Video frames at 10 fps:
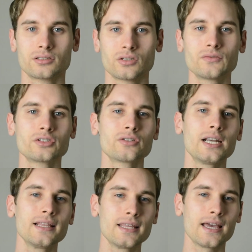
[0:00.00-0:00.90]
So after
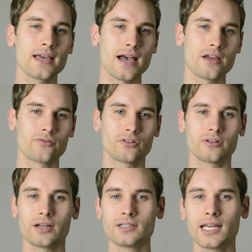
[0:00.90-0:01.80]
training the A I for
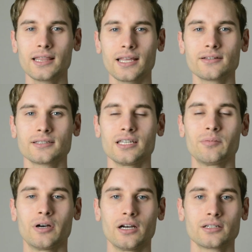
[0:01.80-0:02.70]
around ten thousand
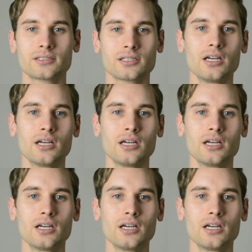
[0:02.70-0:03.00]
epochs,